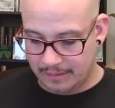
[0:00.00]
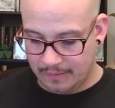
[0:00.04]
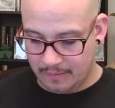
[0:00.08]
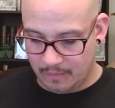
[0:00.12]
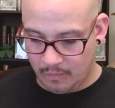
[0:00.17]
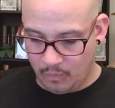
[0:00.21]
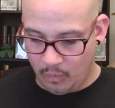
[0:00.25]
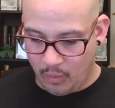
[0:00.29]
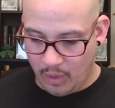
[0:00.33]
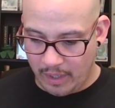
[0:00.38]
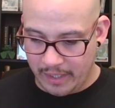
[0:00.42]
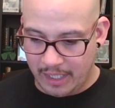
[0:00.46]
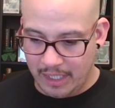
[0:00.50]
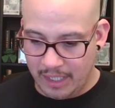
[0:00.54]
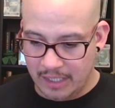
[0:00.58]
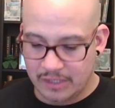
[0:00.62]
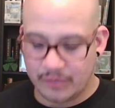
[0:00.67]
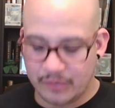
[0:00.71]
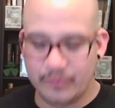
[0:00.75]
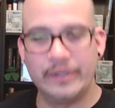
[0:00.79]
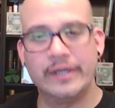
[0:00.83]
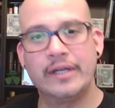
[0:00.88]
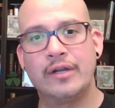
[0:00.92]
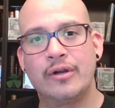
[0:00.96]
what
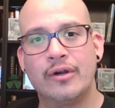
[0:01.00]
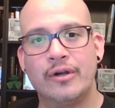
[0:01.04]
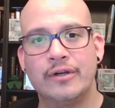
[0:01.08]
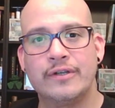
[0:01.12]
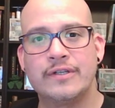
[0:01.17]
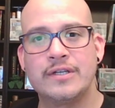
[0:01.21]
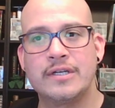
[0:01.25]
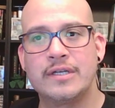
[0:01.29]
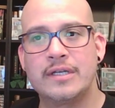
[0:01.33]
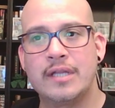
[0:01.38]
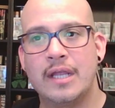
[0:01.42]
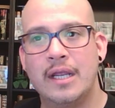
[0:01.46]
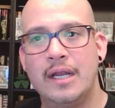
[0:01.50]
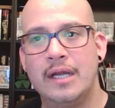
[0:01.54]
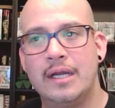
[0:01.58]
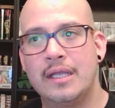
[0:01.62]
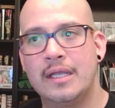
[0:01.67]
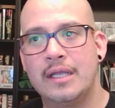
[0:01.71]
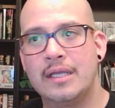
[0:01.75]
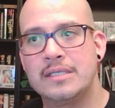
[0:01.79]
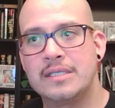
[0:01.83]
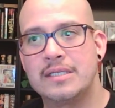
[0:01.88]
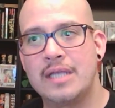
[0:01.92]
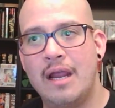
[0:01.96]
he's regurgitating
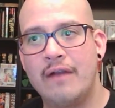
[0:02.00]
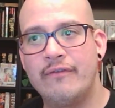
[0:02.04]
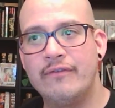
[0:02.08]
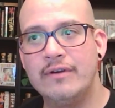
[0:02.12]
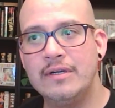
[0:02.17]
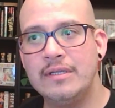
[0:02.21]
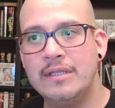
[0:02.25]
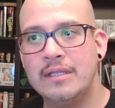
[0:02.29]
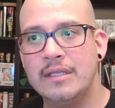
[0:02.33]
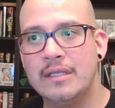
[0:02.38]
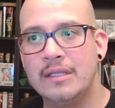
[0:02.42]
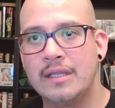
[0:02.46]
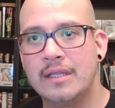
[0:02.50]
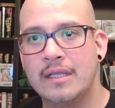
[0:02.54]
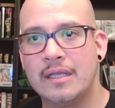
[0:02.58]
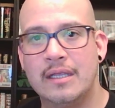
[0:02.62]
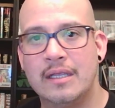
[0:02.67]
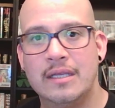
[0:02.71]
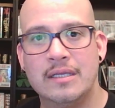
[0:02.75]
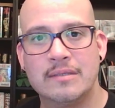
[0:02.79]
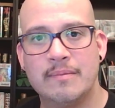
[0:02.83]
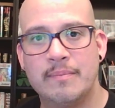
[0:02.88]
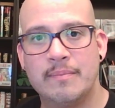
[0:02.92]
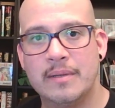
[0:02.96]
is everything that
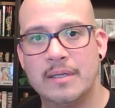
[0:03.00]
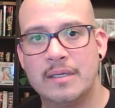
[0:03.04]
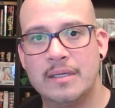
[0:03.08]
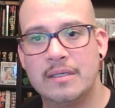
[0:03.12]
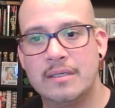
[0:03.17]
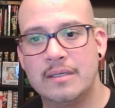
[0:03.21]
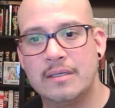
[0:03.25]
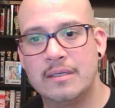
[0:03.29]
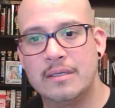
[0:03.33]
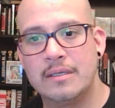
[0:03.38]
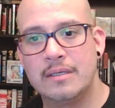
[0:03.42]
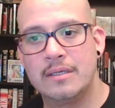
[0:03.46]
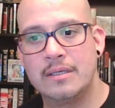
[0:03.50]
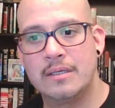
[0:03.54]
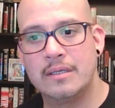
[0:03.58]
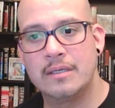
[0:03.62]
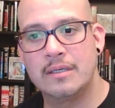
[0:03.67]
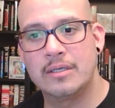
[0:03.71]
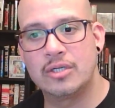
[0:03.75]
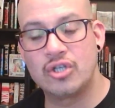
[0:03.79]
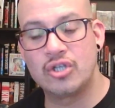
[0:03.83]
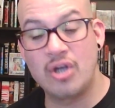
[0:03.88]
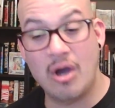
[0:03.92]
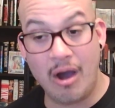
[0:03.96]
he's been
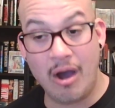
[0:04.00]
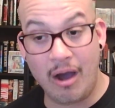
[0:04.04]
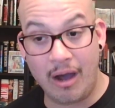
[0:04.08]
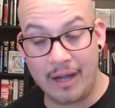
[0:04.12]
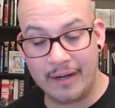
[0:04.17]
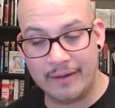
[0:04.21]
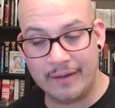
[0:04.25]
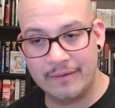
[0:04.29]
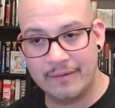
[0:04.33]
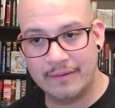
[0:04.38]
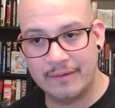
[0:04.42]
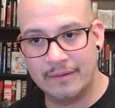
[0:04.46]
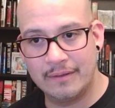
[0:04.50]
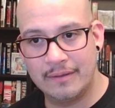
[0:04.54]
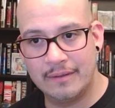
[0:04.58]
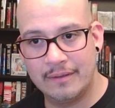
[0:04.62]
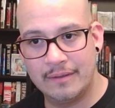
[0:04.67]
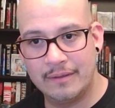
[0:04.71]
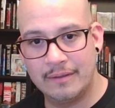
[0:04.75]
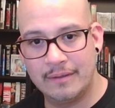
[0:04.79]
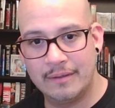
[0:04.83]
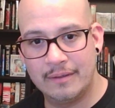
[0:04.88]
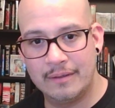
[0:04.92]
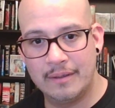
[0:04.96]
taught
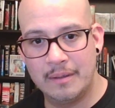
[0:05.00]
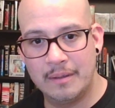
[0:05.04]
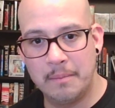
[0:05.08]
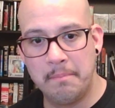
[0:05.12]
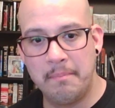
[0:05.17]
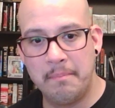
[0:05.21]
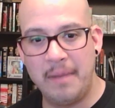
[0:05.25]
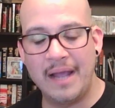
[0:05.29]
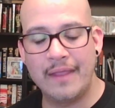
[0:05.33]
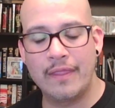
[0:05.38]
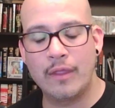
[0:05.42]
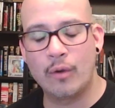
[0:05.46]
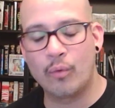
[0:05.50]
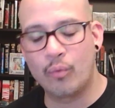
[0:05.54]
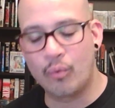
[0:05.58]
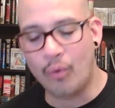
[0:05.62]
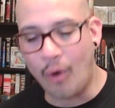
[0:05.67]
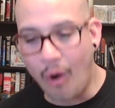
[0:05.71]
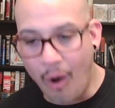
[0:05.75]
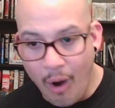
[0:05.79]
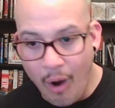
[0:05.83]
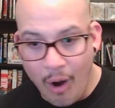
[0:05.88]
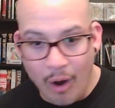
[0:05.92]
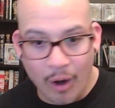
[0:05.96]
by the
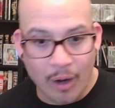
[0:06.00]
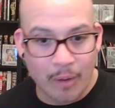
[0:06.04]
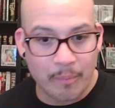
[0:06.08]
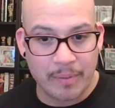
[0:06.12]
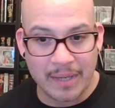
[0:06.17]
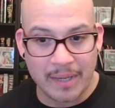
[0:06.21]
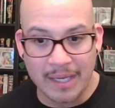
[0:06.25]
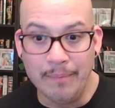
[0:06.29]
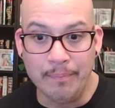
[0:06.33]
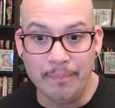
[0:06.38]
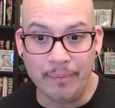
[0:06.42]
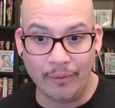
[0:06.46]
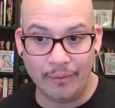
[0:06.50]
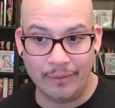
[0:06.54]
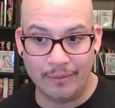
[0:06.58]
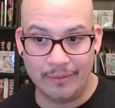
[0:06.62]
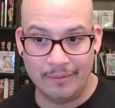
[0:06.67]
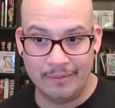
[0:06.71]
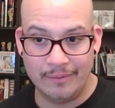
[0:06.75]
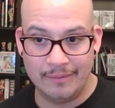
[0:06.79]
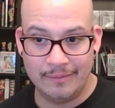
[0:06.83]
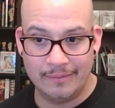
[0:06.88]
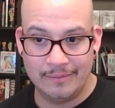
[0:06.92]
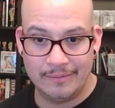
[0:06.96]
wrong people,
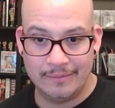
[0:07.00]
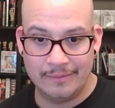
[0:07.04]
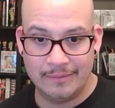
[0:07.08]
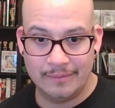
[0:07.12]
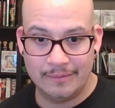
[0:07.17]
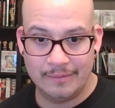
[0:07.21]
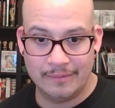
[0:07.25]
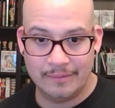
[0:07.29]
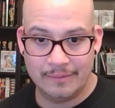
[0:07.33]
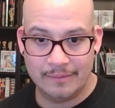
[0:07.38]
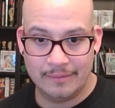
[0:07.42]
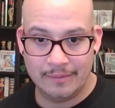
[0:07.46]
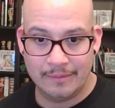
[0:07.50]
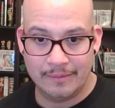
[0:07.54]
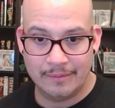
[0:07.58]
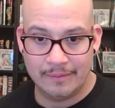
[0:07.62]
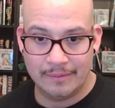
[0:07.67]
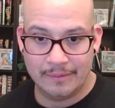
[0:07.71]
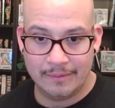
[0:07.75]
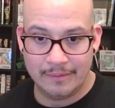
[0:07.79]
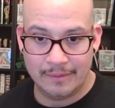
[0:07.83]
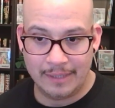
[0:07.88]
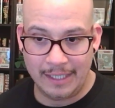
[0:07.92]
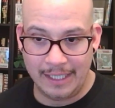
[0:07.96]

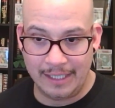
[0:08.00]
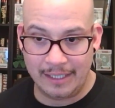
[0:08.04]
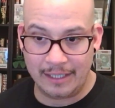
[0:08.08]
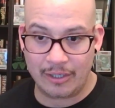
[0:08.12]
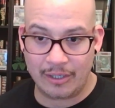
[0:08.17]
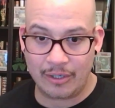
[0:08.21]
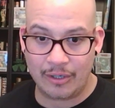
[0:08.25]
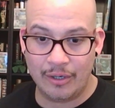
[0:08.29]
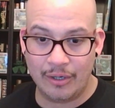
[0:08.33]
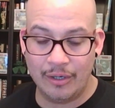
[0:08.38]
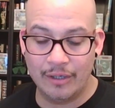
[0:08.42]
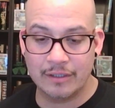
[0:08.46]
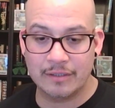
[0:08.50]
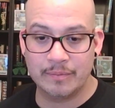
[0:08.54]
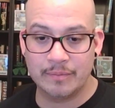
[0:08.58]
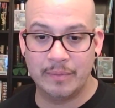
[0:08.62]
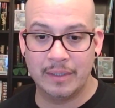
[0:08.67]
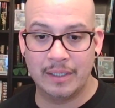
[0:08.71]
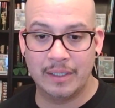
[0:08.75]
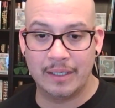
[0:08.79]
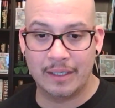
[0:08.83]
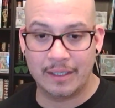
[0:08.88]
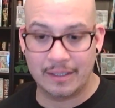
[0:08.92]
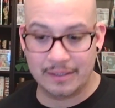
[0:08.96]
and it hurts
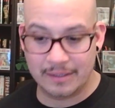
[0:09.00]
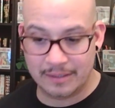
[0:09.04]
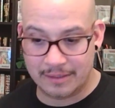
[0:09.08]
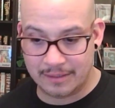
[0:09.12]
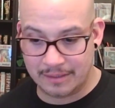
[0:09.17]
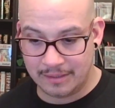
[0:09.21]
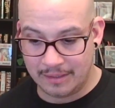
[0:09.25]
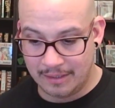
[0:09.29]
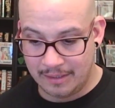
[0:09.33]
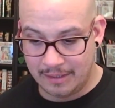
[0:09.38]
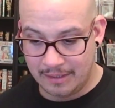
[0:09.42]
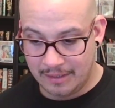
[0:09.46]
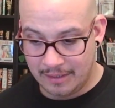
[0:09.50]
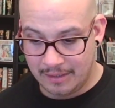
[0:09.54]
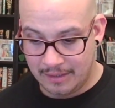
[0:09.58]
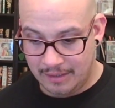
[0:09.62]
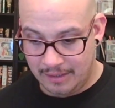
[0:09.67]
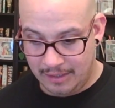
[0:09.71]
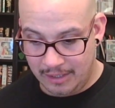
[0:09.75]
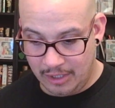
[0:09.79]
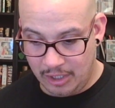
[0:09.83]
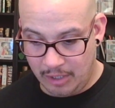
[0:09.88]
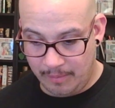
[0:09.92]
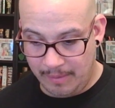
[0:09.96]
because,
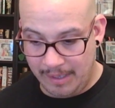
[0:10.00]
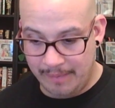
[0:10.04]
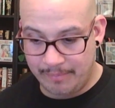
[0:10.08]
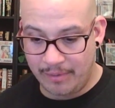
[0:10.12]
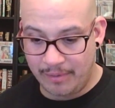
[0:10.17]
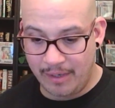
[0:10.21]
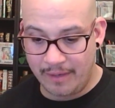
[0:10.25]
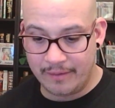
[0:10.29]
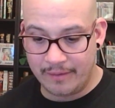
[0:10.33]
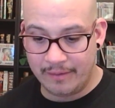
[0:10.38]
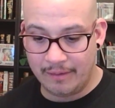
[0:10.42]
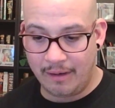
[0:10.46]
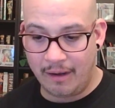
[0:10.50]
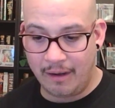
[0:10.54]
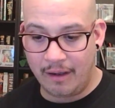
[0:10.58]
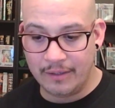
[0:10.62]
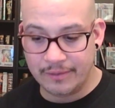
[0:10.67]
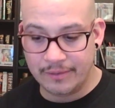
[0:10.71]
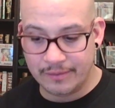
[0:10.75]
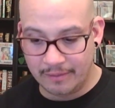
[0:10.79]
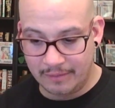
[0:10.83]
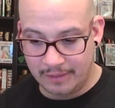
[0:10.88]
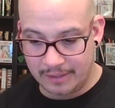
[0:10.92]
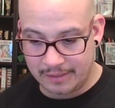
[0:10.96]
you know, my brother
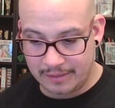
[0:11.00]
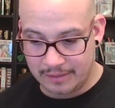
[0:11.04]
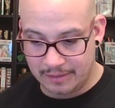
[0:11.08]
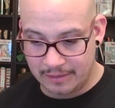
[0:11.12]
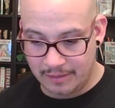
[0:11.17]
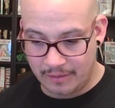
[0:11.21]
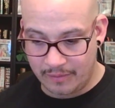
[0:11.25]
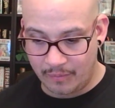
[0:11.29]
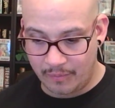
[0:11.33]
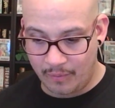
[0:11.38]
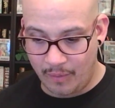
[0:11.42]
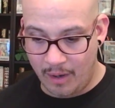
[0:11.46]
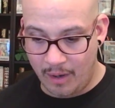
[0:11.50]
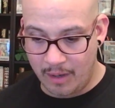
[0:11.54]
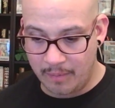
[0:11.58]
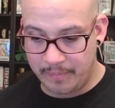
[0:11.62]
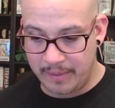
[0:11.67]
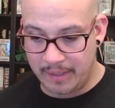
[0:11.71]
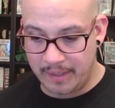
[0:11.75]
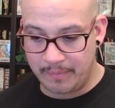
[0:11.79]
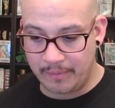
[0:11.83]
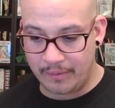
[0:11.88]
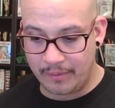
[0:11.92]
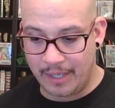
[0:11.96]
also listened to the wrong
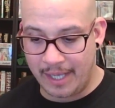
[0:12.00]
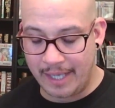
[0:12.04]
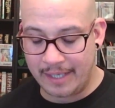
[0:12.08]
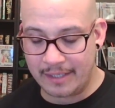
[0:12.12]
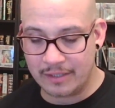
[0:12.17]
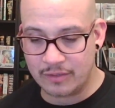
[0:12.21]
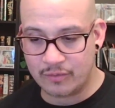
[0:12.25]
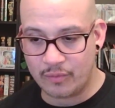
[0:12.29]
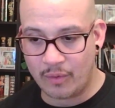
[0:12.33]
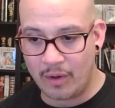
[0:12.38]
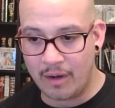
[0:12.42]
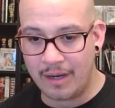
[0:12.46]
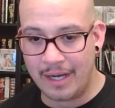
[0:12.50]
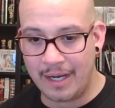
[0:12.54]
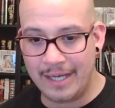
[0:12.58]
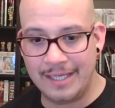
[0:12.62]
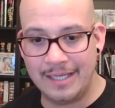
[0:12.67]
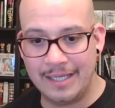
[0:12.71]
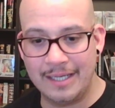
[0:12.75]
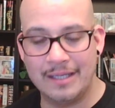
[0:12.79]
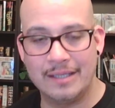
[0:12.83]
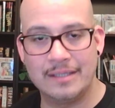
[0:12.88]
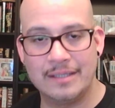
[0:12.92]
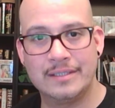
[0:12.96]
people, had his wrong
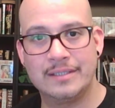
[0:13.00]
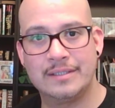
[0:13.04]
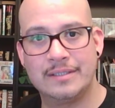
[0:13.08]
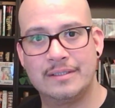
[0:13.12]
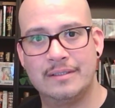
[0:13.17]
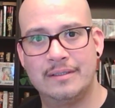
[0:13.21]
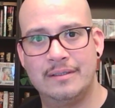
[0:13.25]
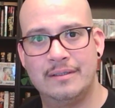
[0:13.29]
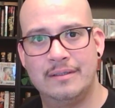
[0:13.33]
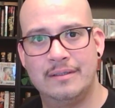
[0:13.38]
ideas.